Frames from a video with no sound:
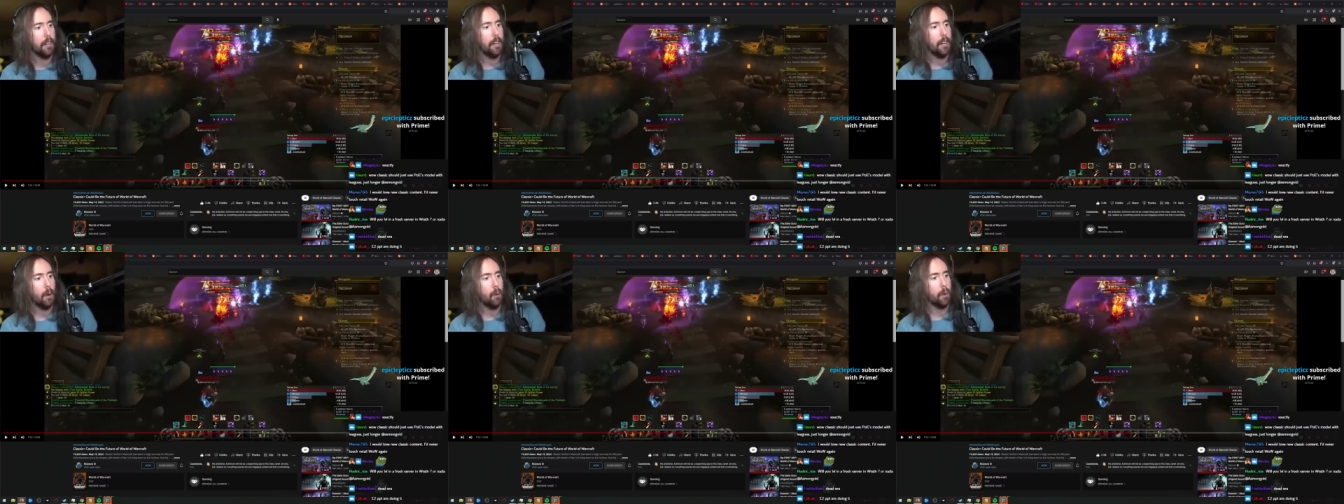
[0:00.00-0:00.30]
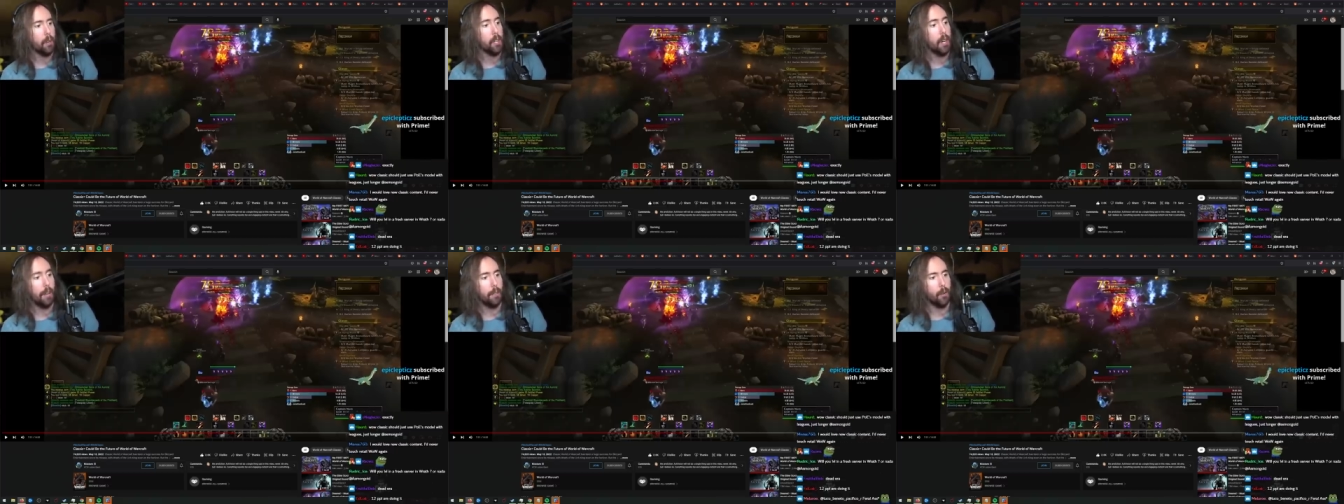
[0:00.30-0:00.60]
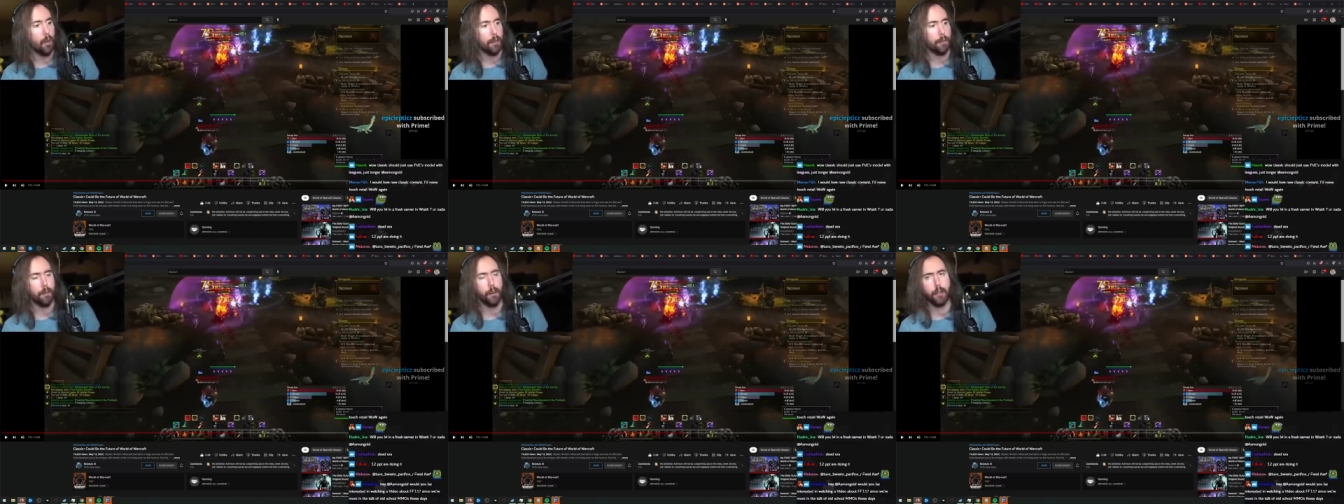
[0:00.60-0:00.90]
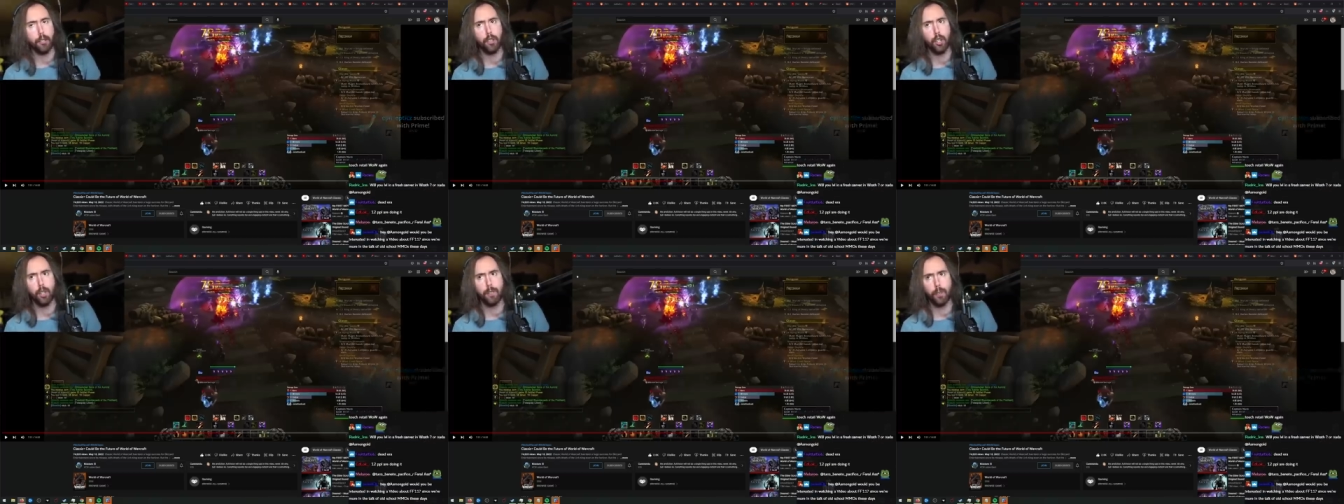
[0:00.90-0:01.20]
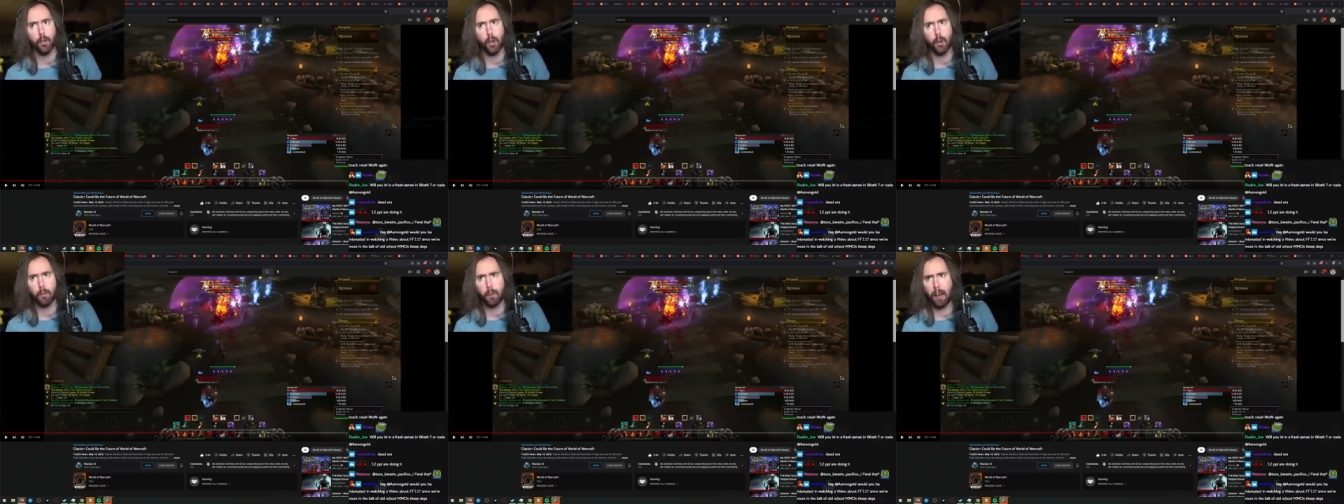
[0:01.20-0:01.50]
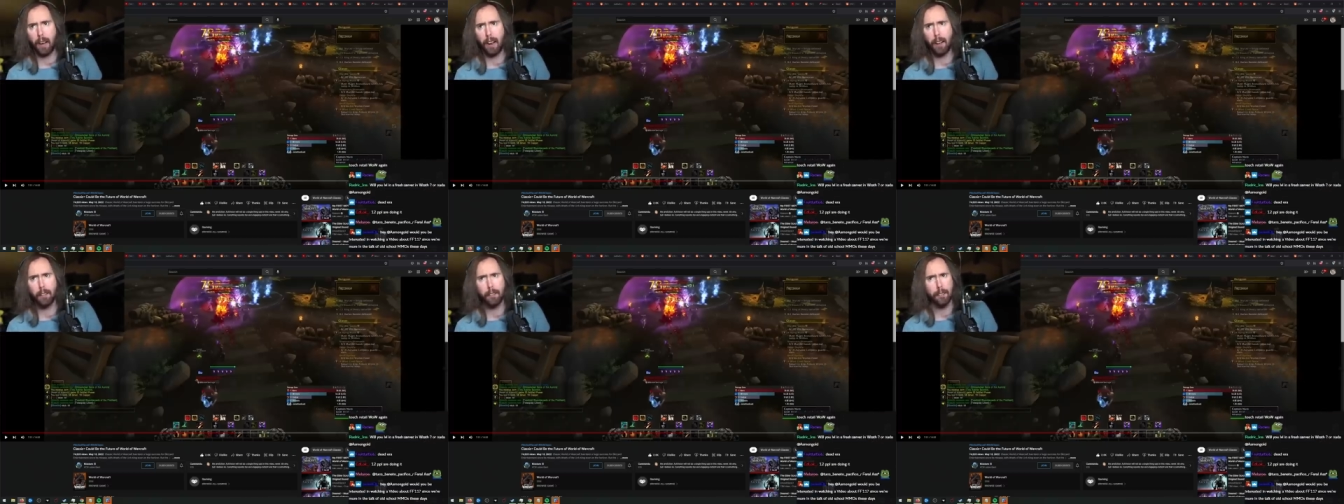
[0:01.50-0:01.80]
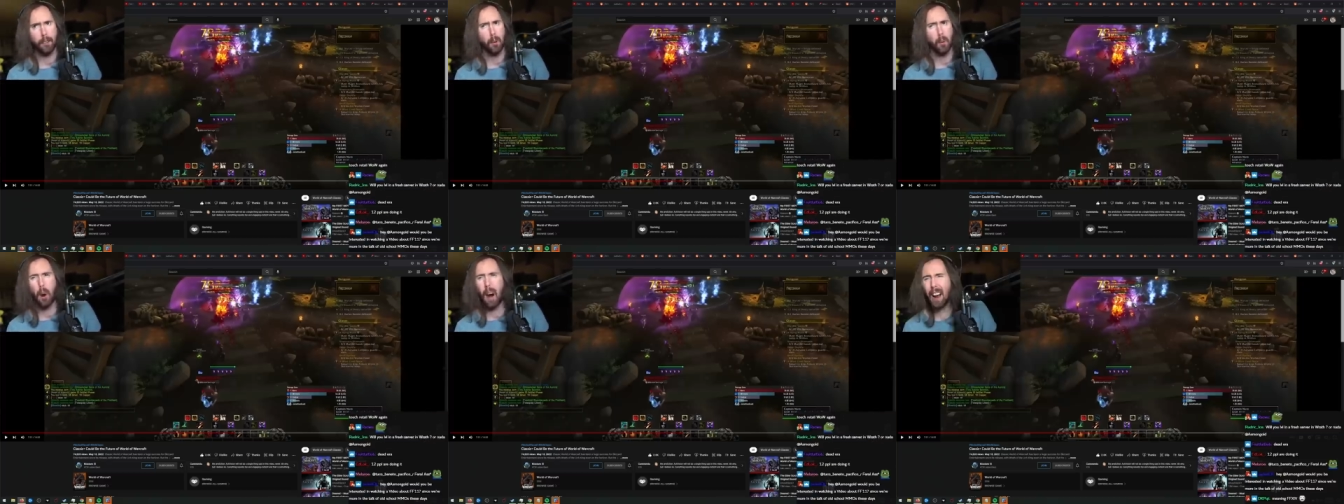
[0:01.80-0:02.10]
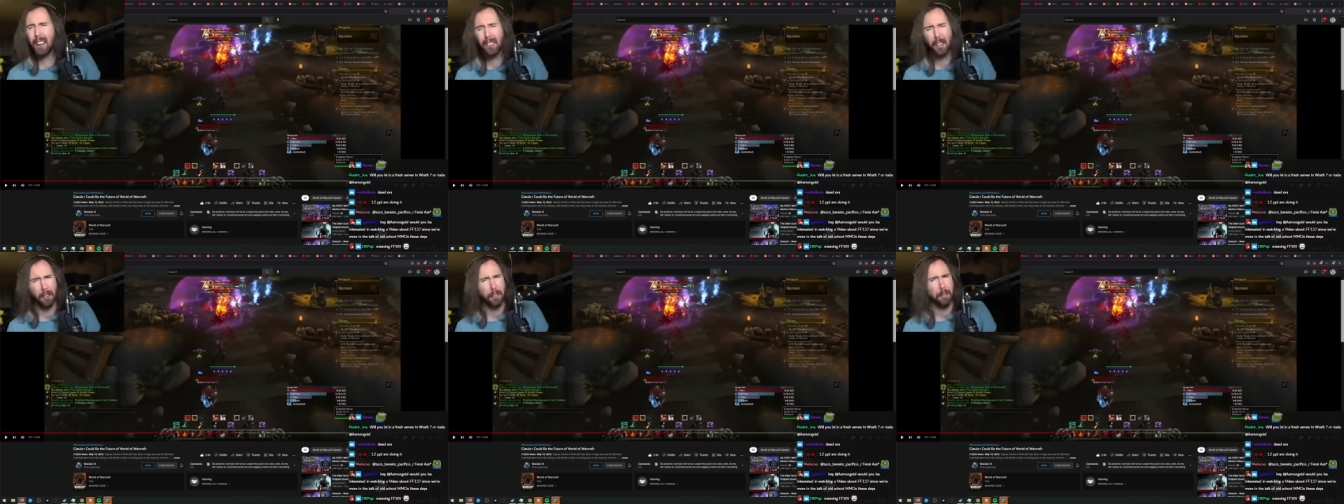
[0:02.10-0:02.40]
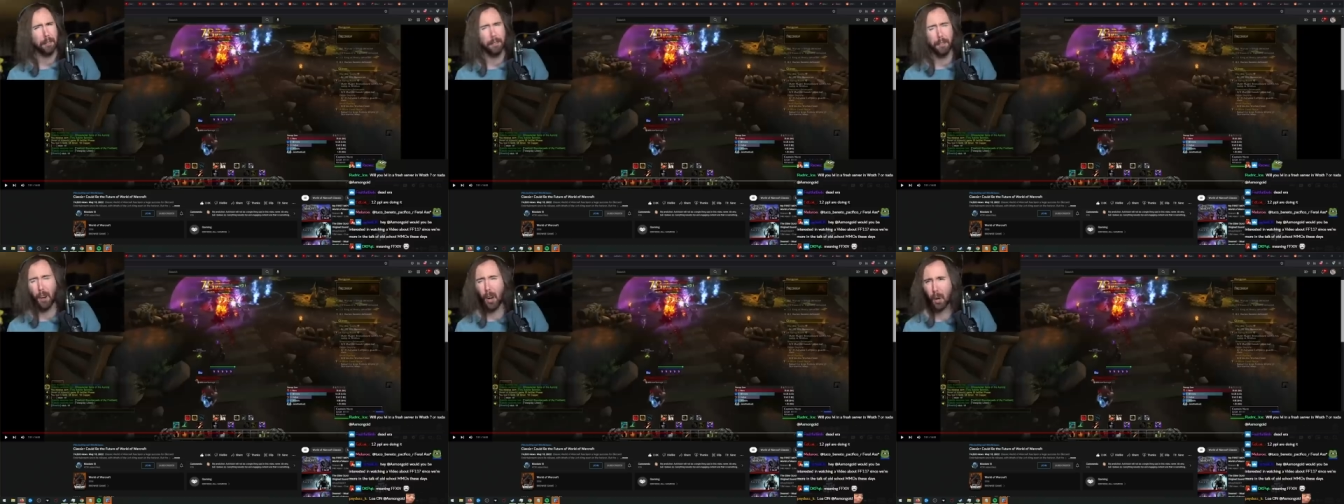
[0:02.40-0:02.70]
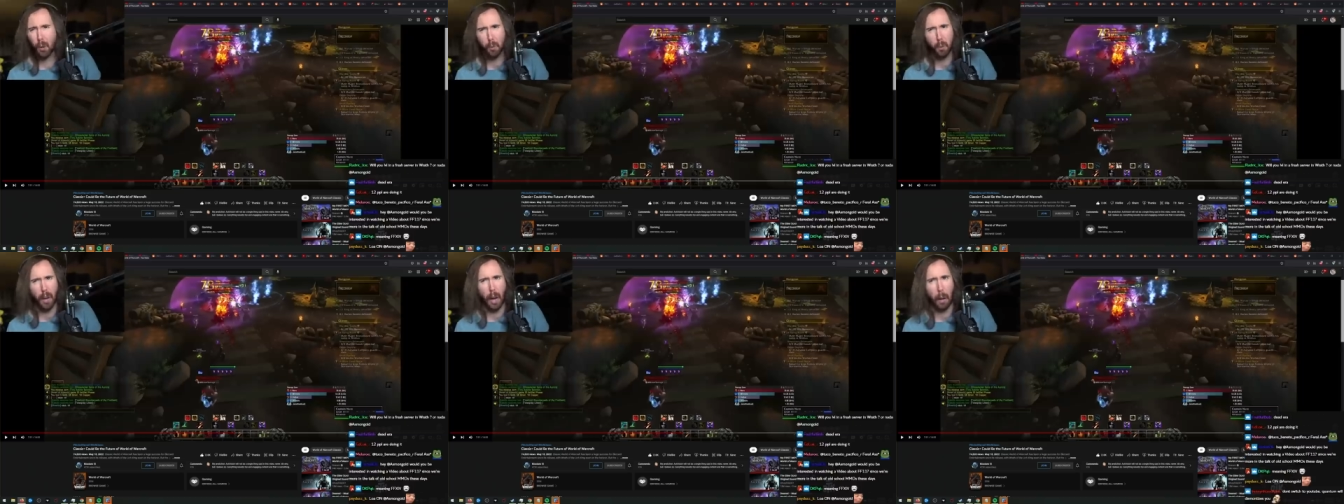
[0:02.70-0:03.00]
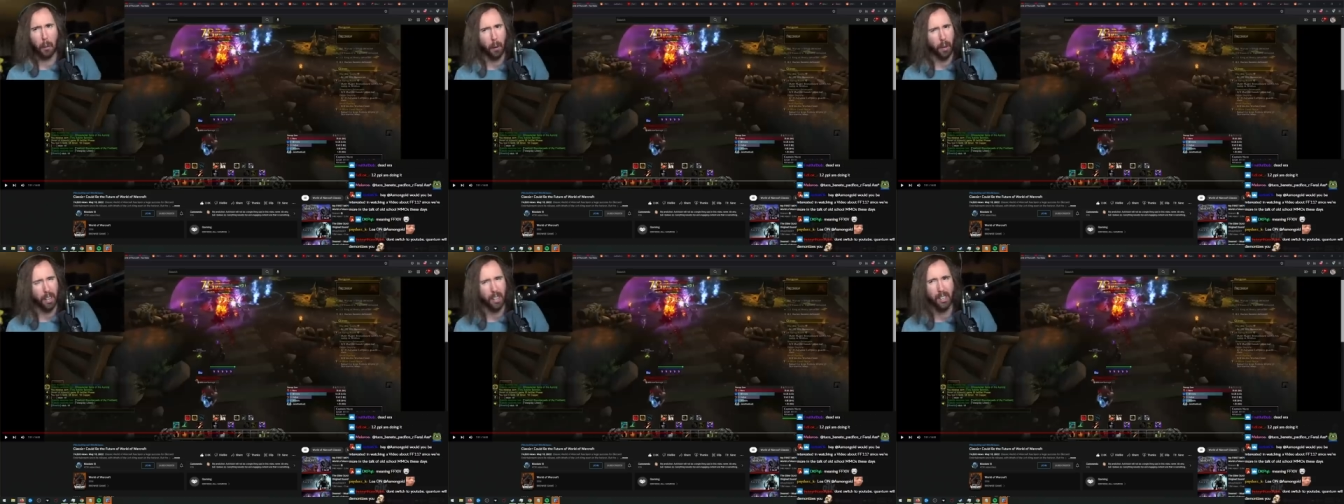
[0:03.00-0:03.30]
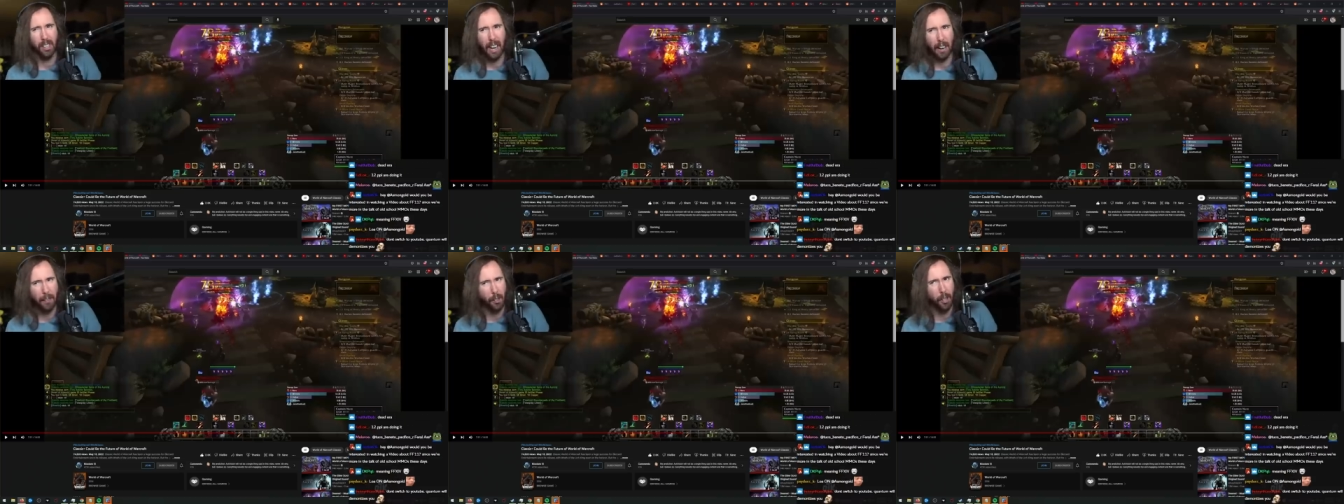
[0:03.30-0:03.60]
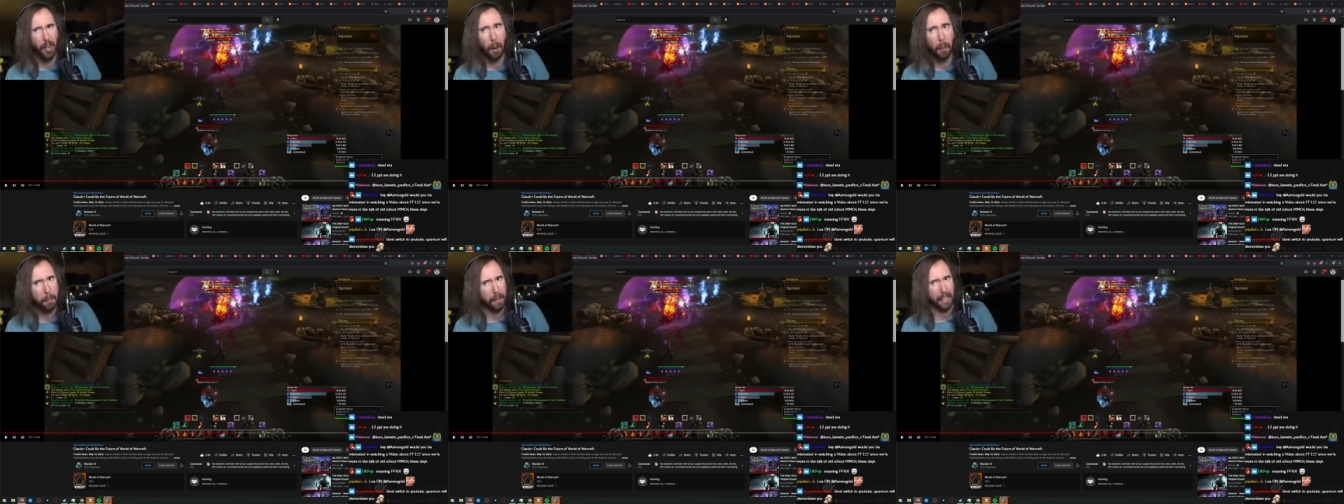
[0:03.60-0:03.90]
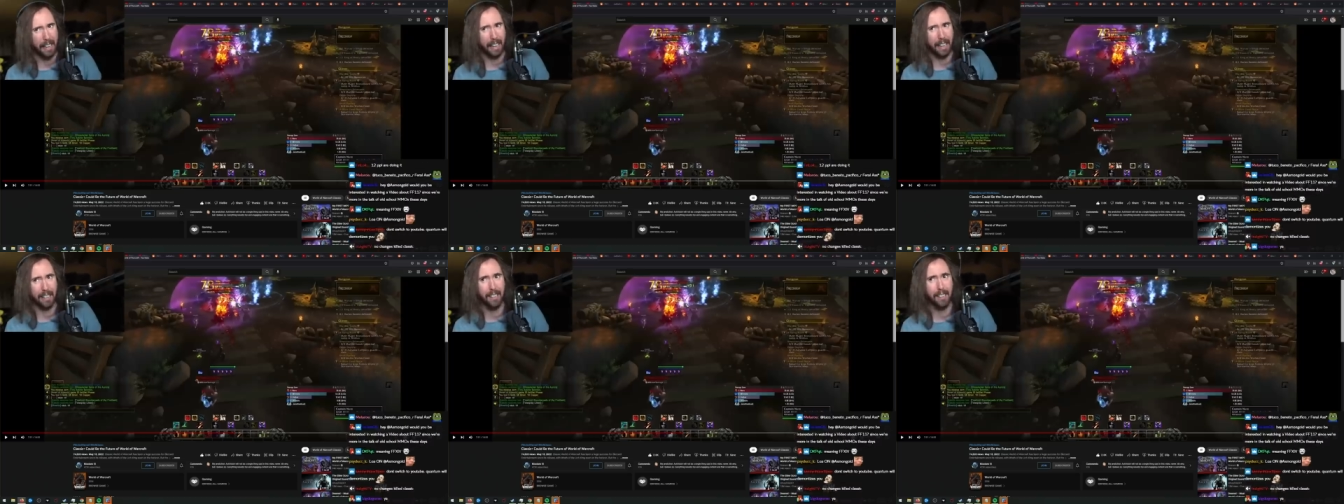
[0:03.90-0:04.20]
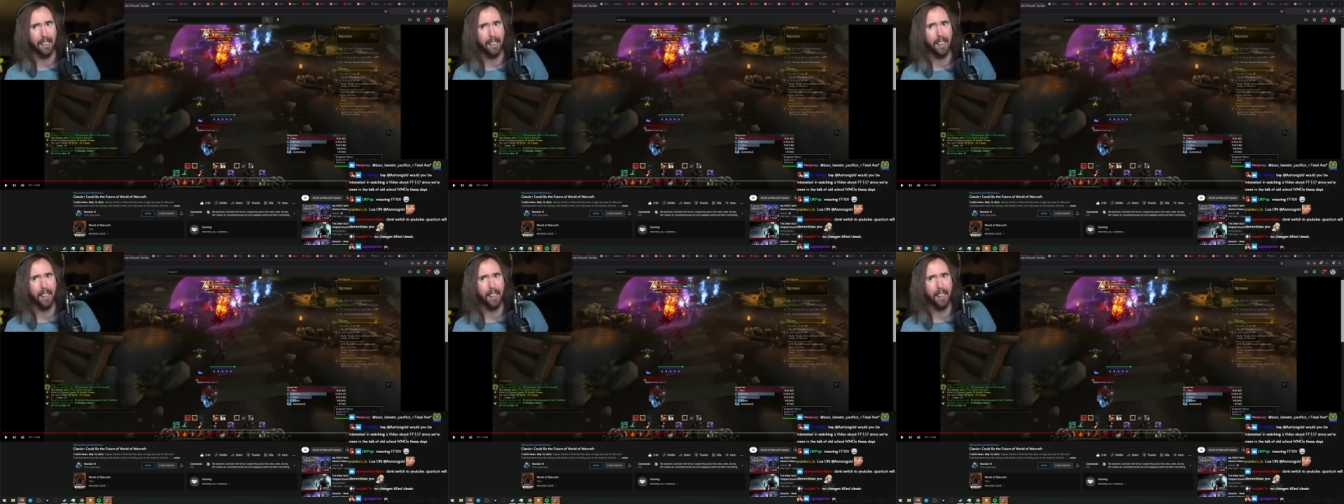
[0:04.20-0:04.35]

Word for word: We level in a fresh server of Wrath. Why the fuck would I want to level up again?